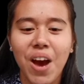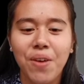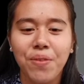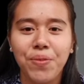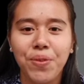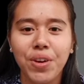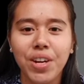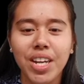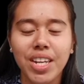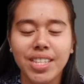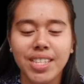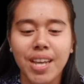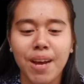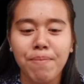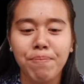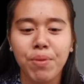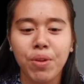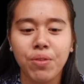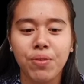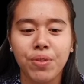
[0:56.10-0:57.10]
For
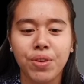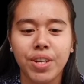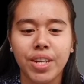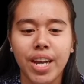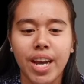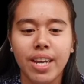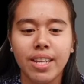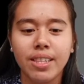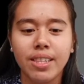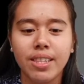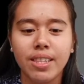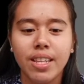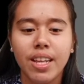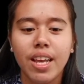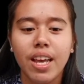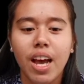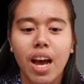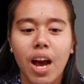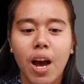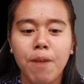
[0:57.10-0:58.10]
example, for that,
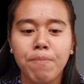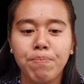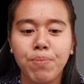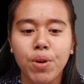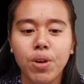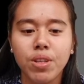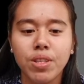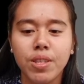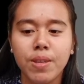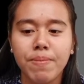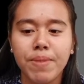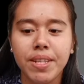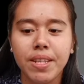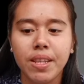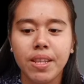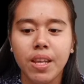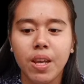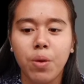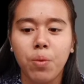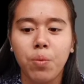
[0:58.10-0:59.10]

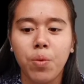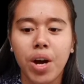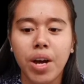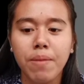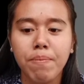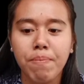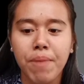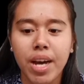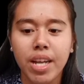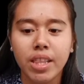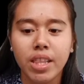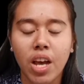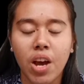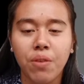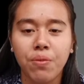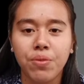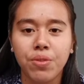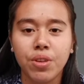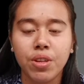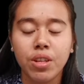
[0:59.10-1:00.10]
approximately 1 month
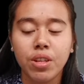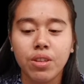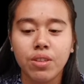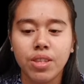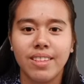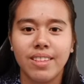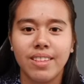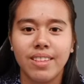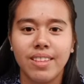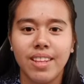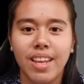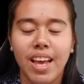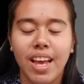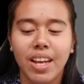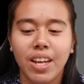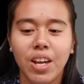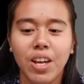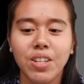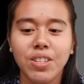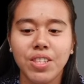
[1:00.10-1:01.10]
after
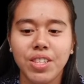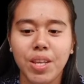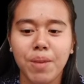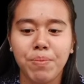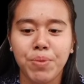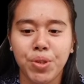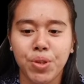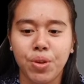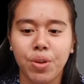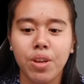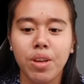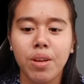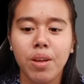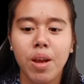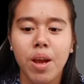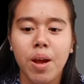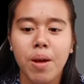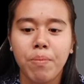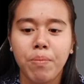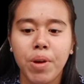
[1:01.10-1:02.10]
conception,
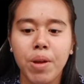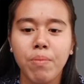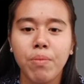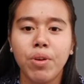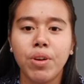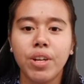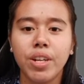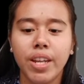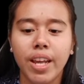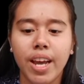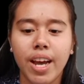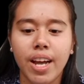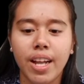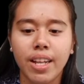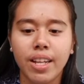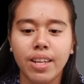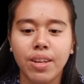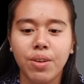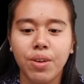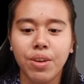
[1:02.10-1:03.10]

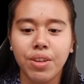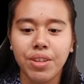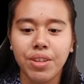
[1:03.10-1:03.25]
primordial